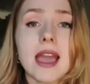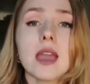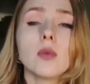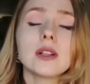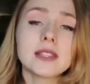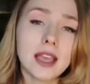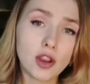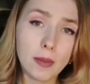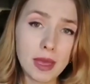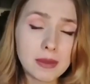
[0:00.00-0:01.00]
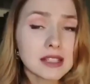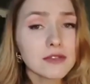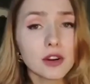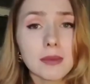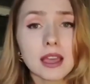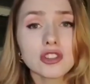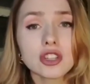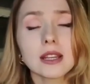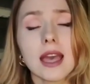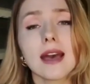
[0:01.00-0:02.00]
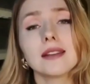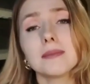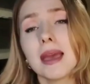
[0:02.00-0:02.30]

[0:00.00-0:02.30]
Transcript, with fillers: they will take your payment information and